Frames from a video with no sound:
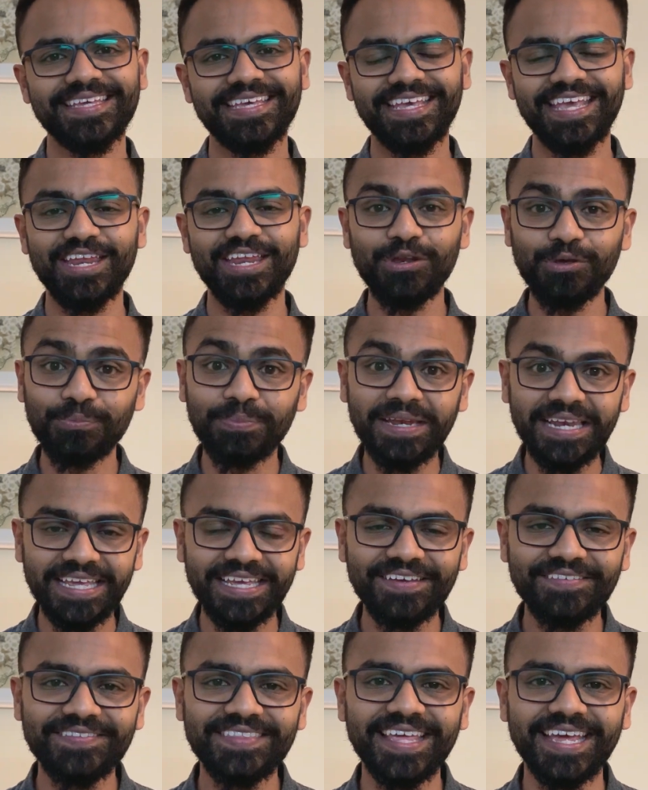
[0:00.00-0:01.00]
Can you
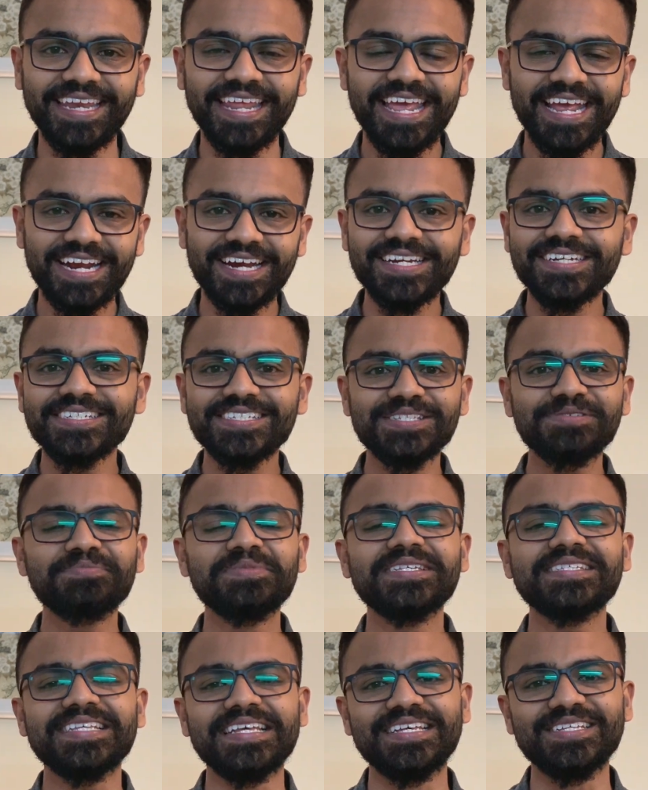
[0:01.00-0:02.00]
believe that
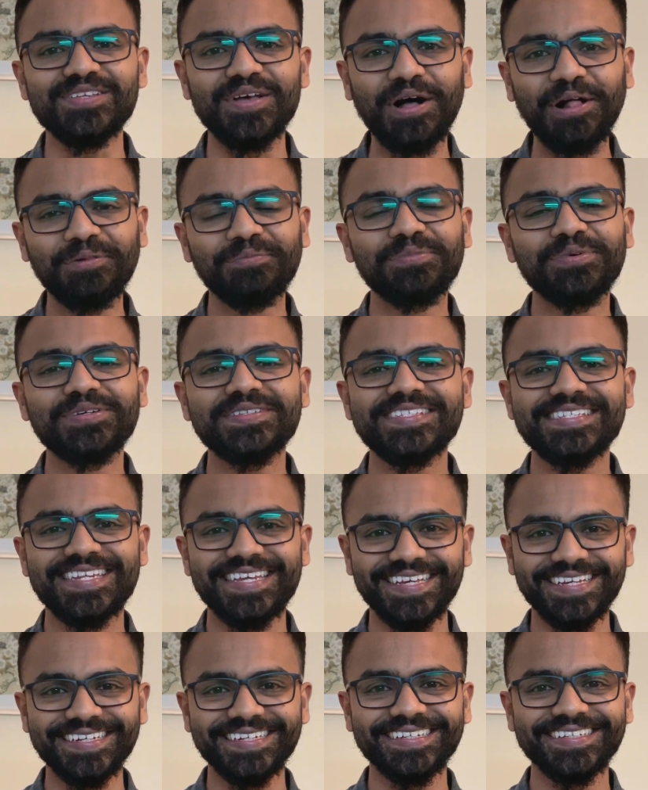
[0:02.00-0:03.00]
Christmas is almost
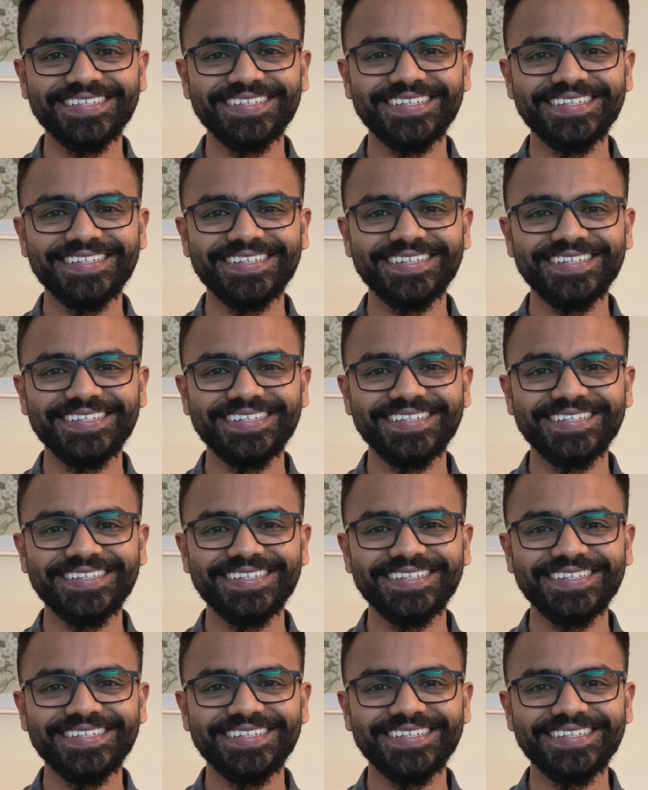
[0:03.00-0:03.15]
here?